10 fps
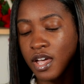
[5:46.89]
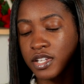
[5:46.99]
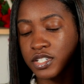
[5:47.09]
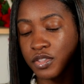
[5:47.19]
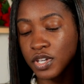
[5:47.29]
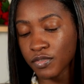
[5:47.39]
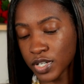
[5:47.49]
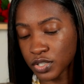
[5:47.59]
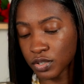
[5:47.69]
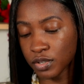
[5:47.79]
So the
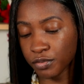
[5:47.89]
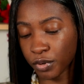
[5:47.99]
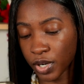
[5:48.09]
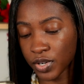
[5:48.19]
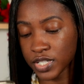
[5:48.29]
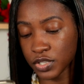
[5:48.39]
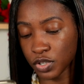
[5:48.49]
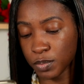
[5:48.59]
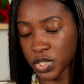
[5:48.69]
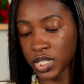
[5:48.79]
original fragrance
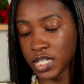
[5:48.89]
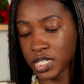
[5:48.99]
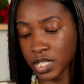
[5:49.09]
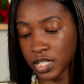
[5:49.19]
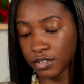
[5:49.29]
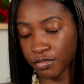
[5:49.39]
description is clean